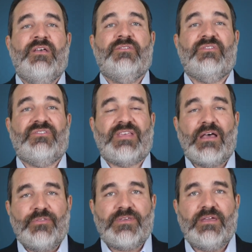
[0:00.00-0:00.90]
such as
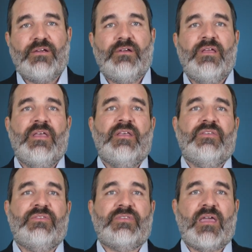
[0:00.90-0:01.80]
healthcare,
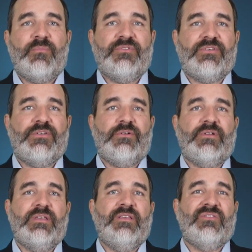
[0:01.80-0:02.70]

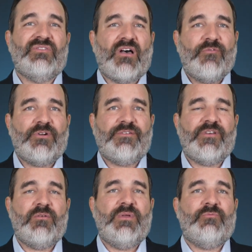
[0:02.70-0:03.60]
cybersecurity, software
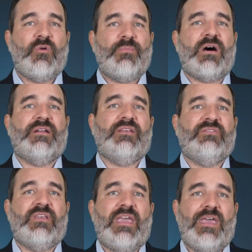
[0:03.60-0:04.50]
development,
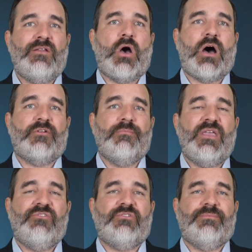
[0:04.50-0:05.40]
robotics, and
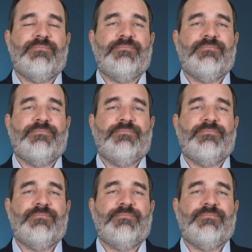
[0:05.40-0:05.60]
automation.